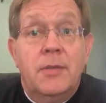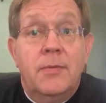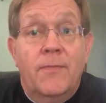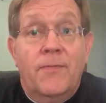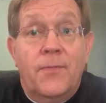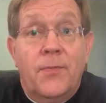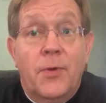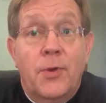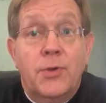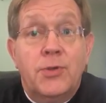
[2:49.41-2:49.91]

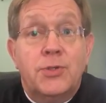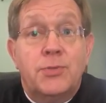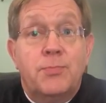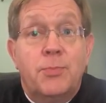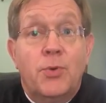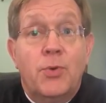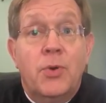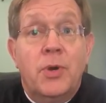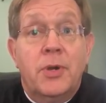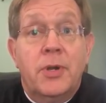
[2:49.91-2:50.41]

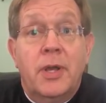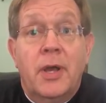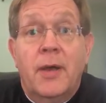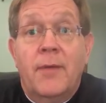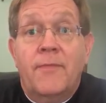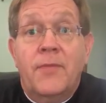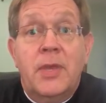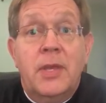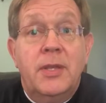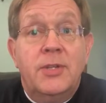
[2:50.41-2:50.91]
firstborn
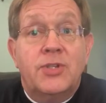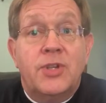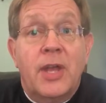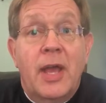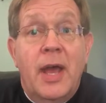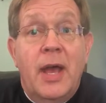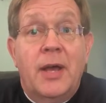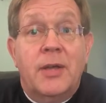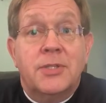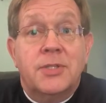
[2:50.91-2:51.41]
of each
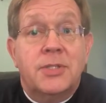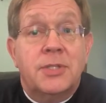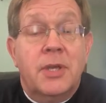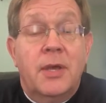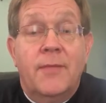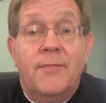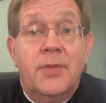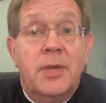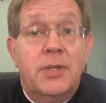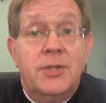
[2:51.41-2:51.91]
house
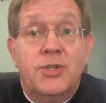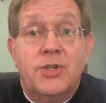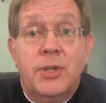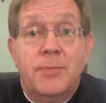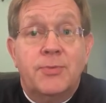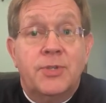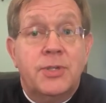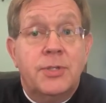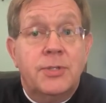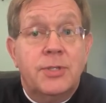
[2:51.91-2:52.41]
of the
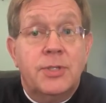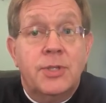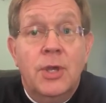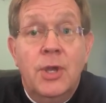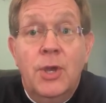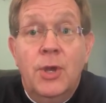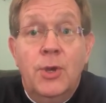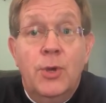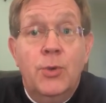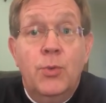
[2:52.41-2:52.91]
Egyptians
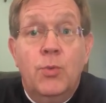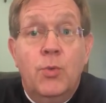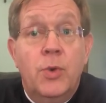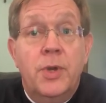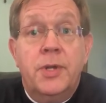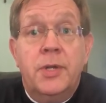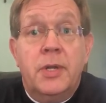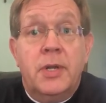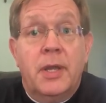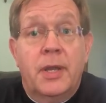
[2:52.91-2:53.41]
who
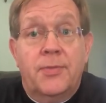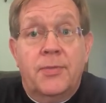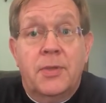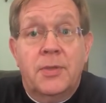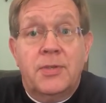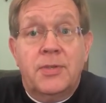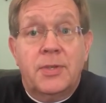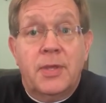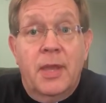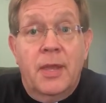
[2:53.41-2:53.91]
wouldn't let
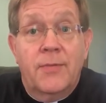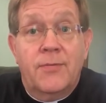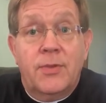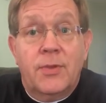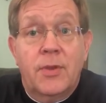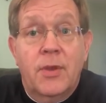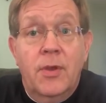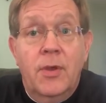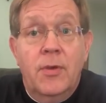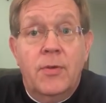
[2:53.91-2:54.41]
the slaves
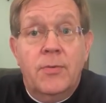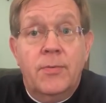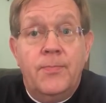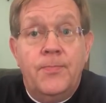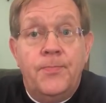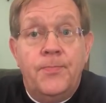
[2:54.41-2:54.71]
go.